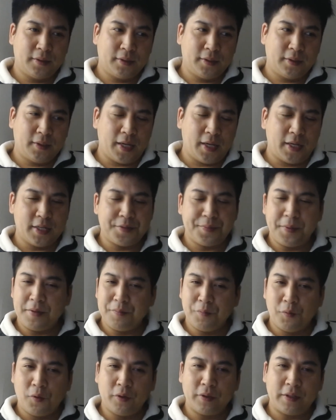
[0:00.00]
And it's been
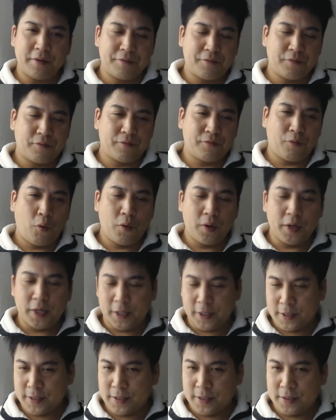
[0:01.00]
more than 4
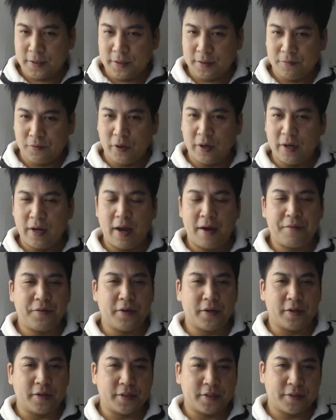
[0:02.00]
years, 4.5
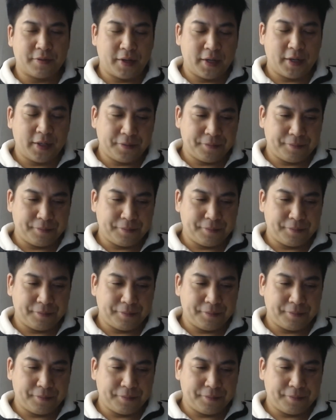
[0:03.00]
years, right?